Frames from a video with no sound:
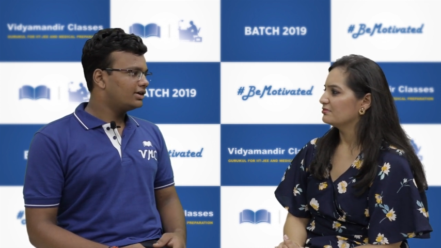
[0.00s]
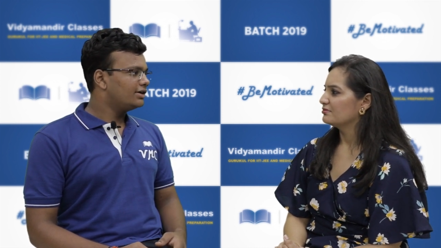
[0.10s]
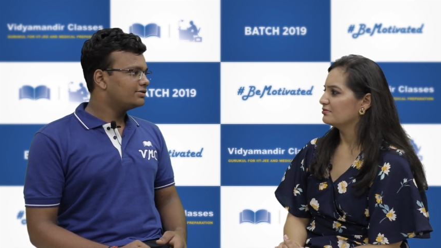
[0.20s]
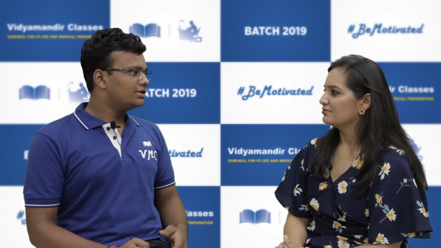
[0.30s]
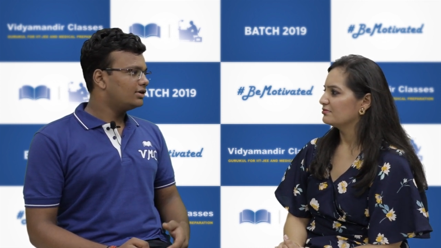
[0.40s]

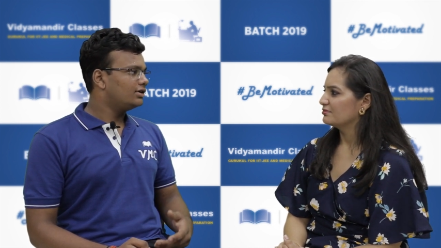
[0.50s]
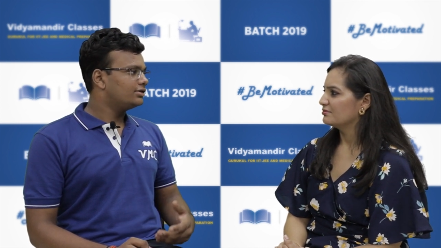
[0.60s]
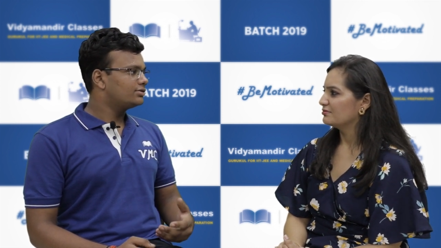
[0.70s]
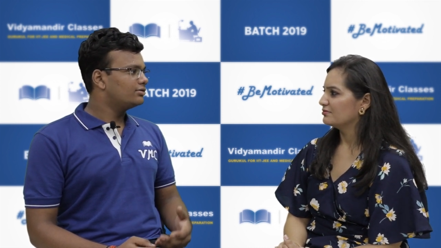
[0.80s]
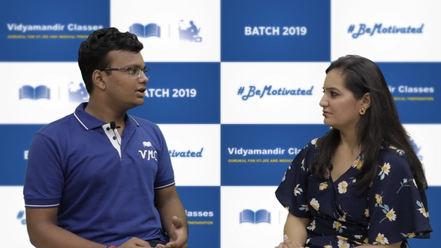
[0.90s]
Speaker 1: gives
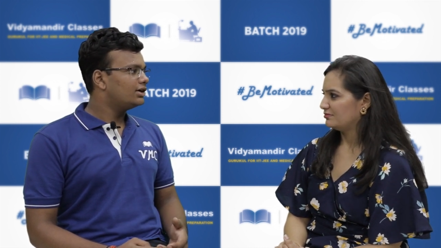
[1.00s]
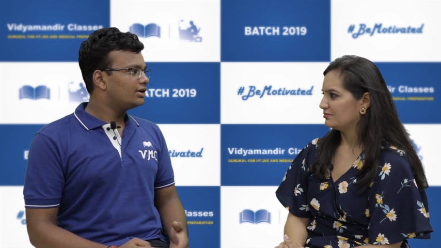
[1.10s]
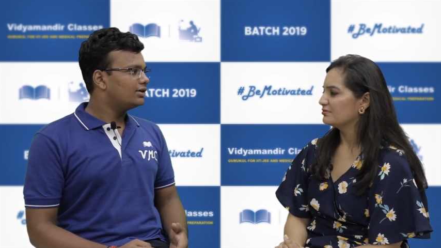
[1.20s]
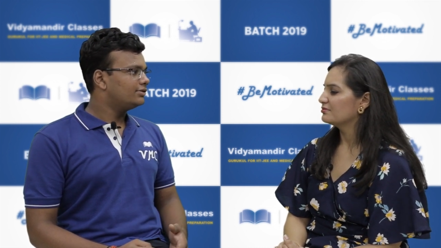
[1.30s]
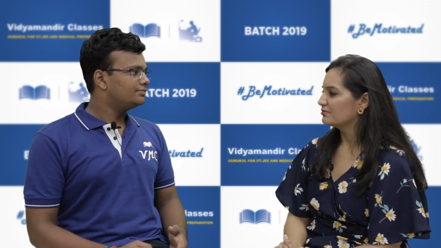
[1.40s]
the
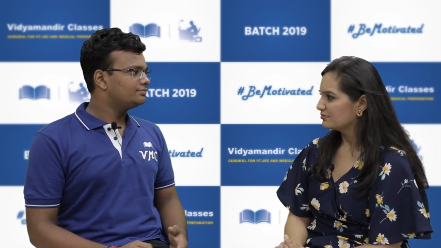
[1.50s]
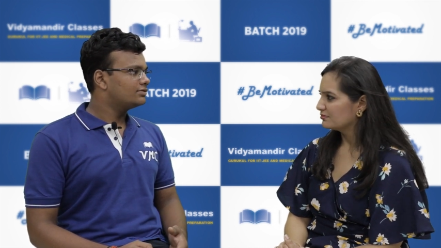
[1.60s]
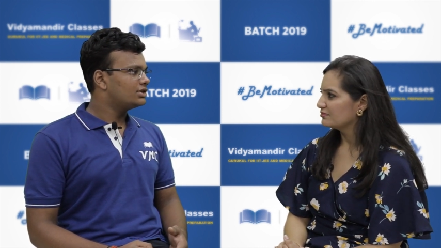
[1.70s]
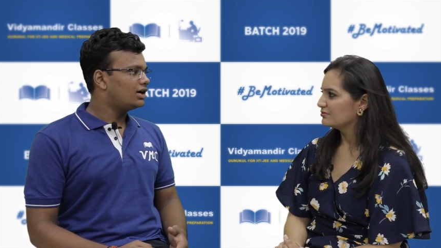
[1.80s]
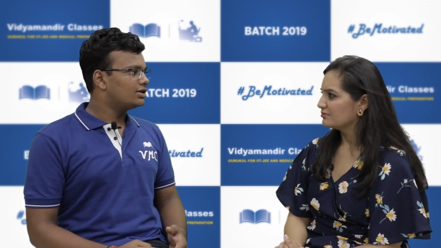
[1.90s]
student a
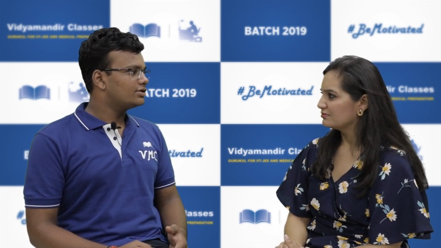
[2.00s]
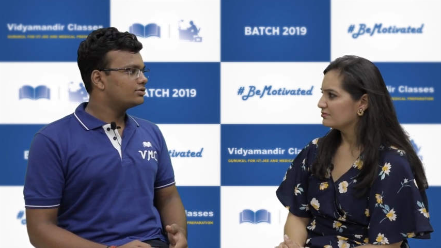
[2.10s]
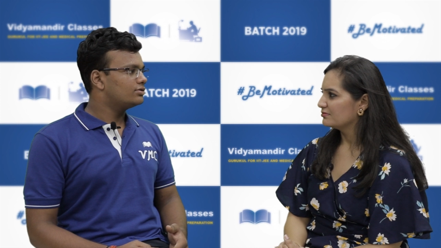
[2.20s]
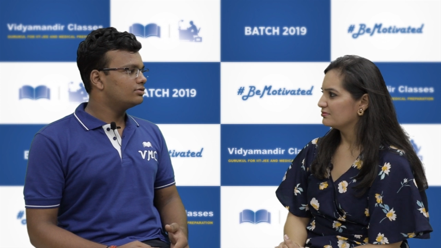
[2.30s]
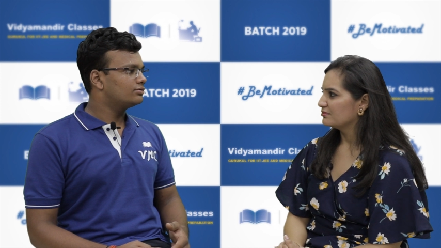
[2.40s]
chance
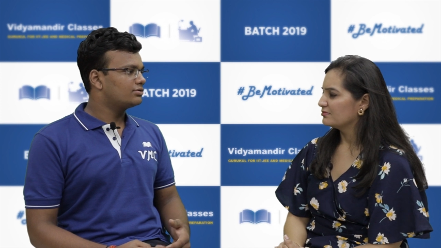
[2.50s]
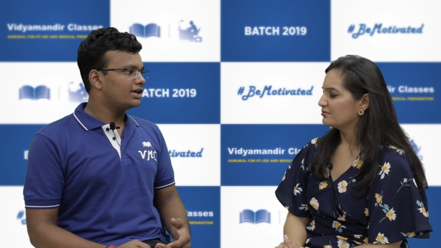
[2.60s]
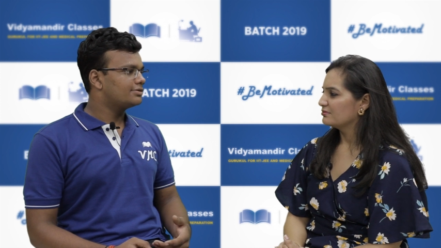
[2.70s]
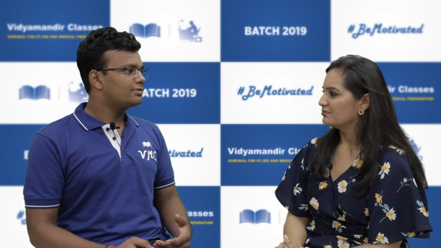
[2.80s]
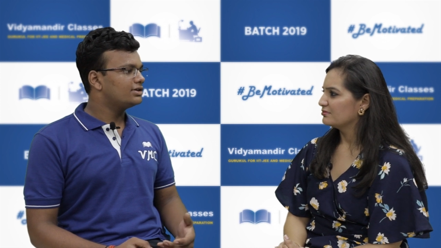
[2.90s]
to
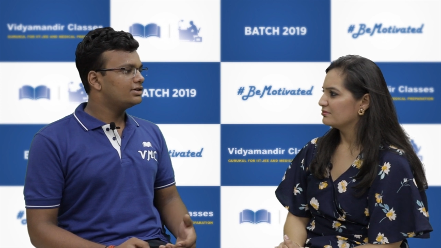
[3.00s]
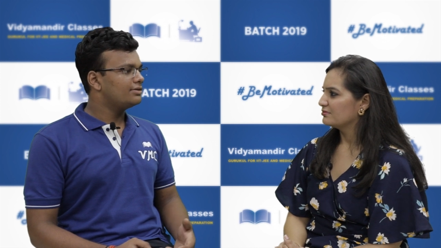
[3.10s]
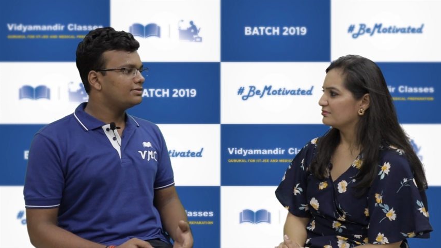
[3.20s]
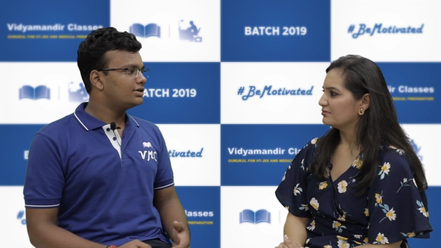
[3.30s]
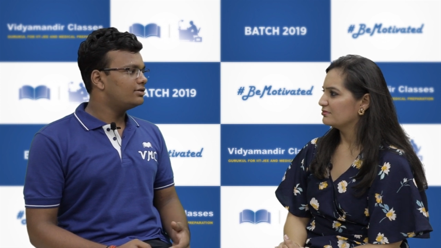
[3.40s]
express
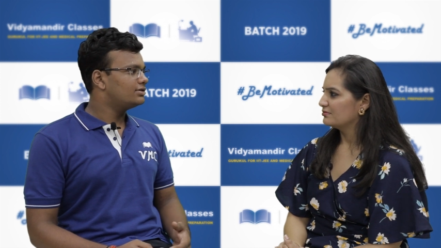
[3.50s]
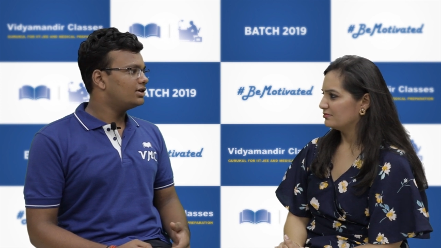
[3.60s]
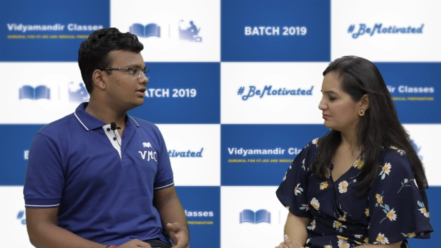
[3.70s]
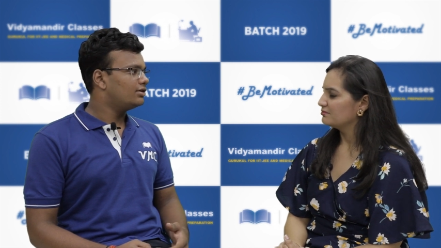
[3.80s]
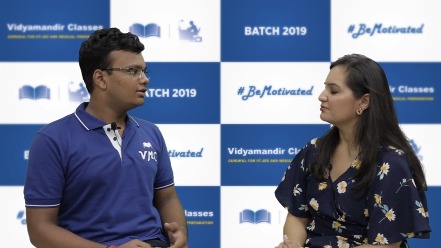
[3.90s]
themselves
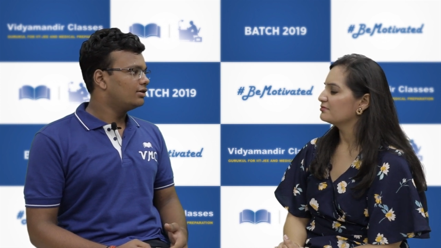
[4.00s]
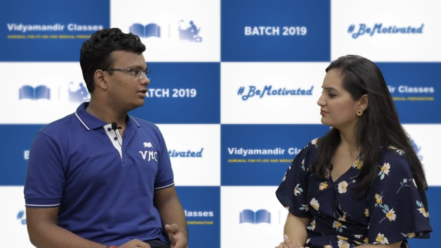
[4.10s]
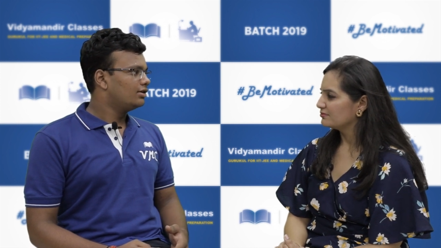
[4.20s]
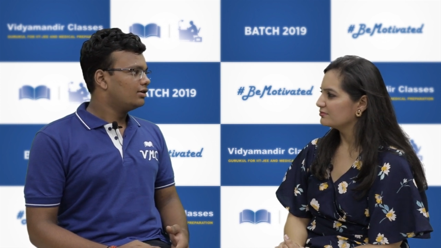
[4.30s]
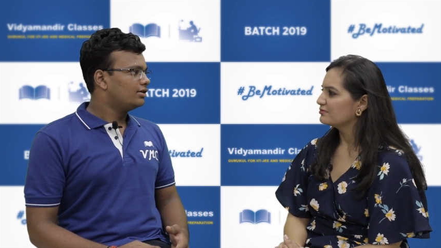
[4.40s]
and
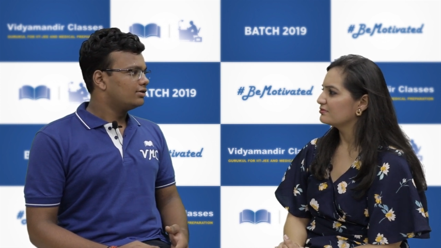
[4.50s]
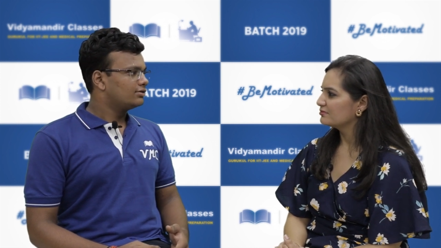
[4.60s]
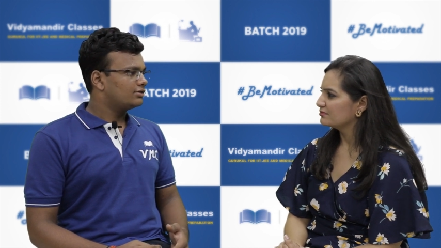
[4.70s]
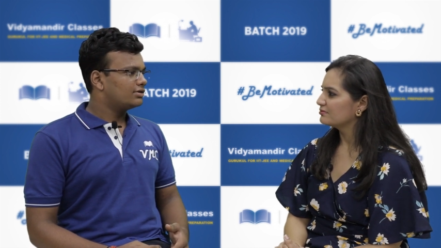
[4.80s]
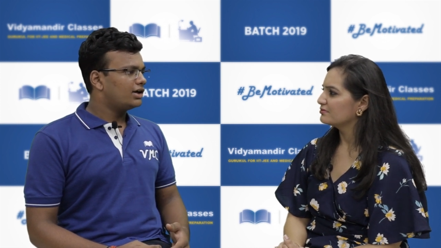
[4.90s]

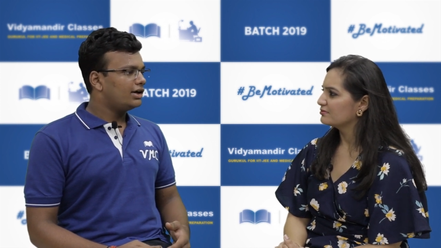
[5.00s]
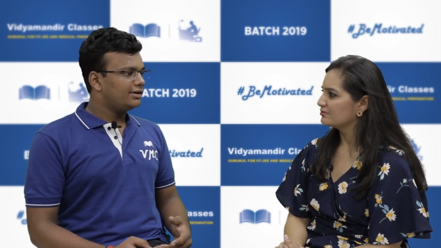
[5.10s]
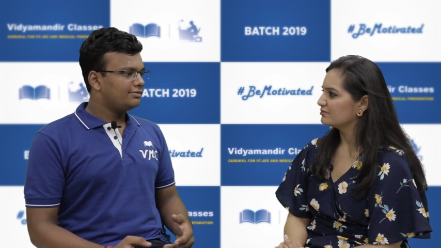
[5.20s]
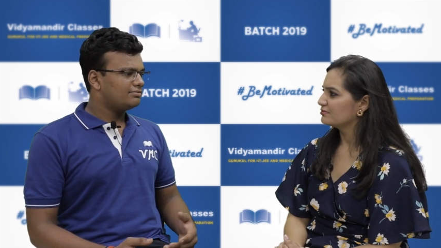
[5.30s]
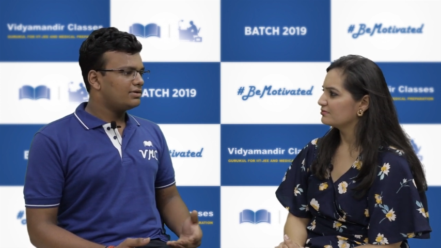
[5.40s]

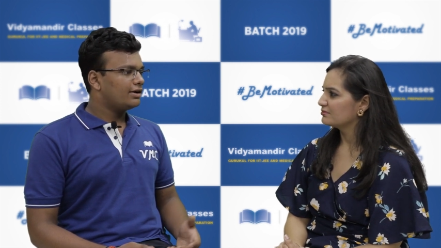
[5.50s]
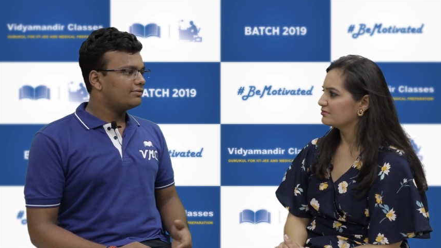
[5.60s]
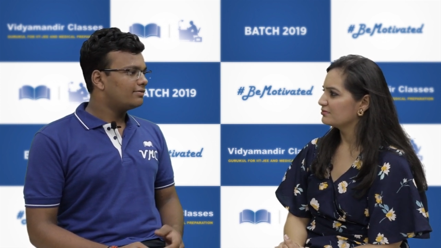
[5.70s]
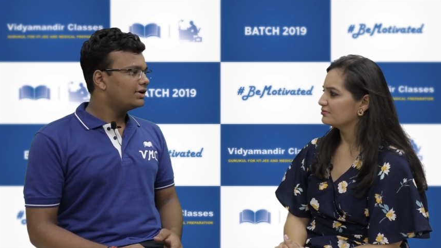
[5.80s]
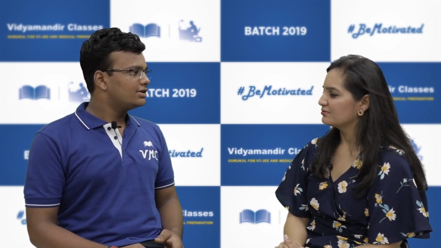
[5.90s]
and
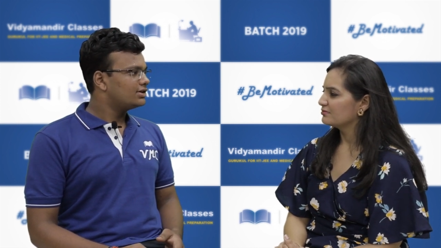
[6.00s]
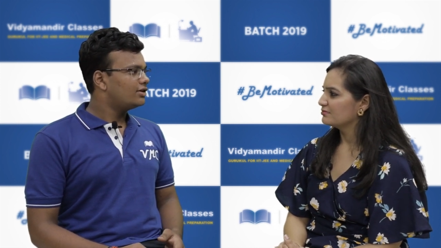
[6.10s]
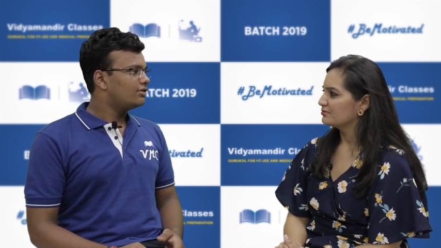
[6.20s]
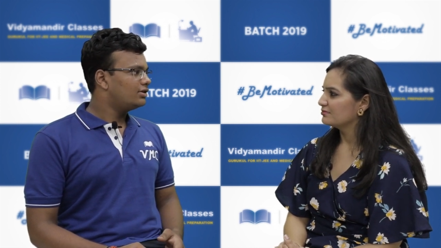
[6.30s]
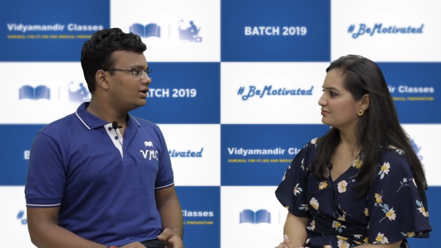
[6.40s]
like friends
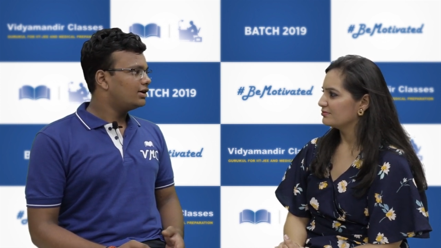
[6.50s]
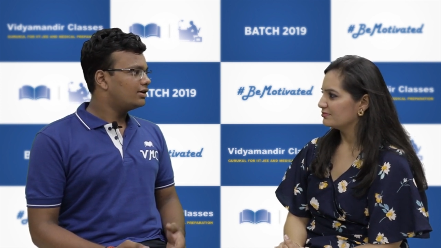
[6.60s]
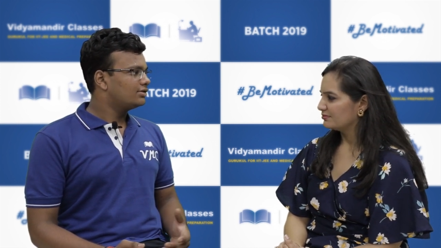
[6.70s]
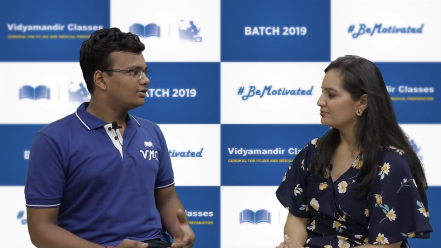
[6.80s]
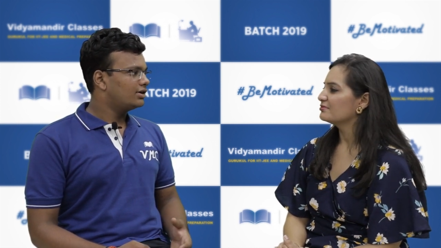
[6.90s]
and all that
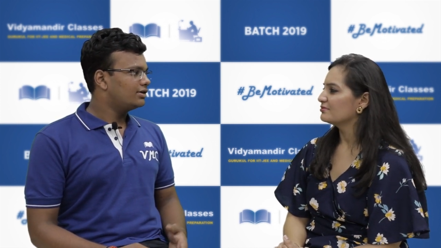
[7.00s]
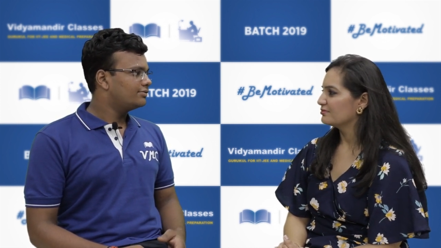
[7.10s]
they